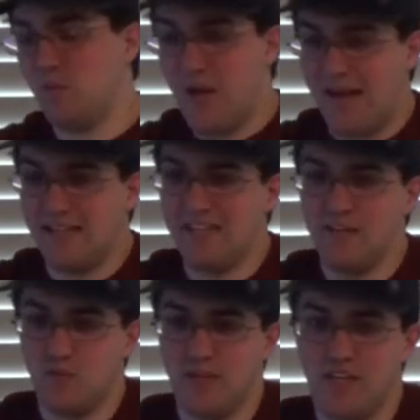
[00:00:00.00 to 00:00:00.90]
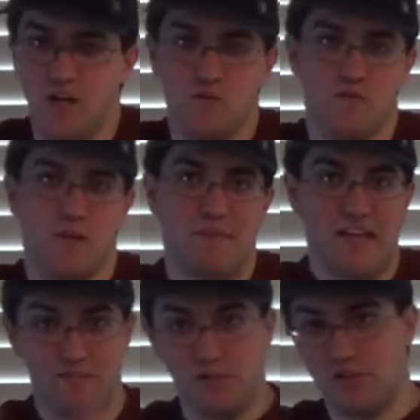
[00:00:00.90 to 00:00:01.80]
Well, if we go from the
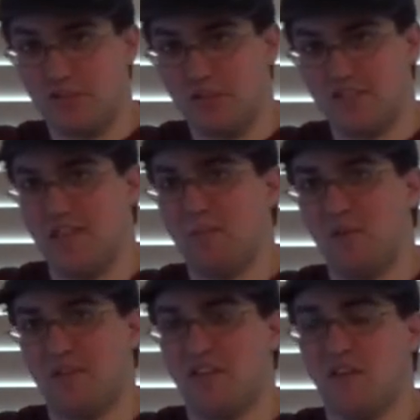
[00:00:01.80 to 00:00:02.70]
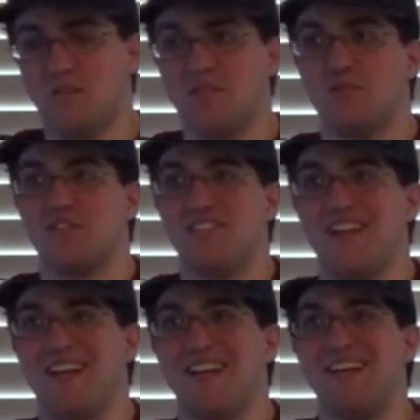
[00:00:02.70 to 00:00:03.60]
evolutionary standpoint that humans
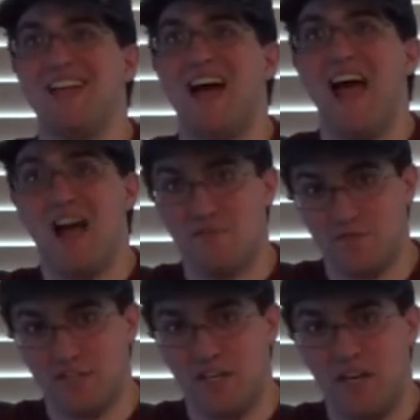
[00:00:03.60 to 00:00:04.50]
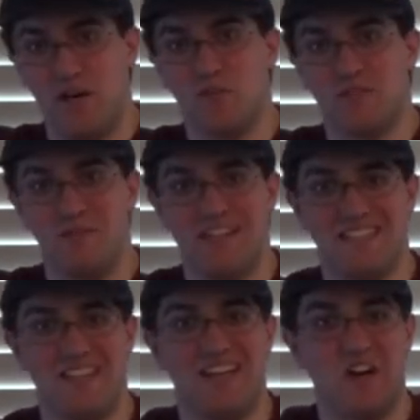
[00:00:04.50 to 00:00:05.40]
originated in Africa, which
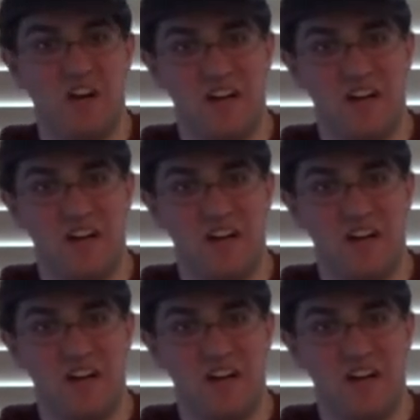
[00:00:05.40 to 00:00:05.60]
means that